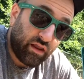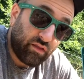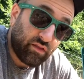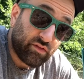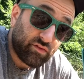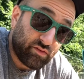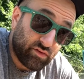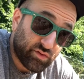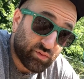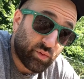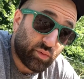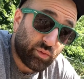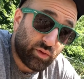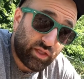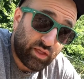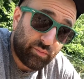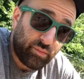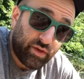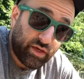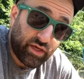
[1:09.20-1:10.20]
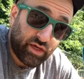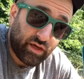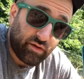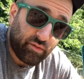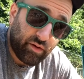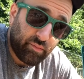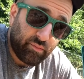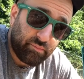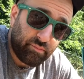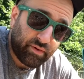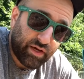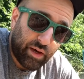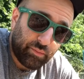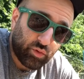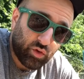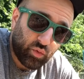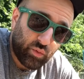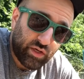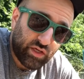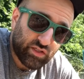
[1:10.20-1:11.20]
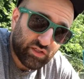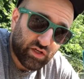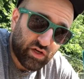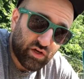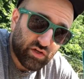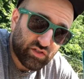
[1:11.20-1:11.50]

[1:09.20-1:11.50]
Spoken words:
those were really big a couple of weeks ago,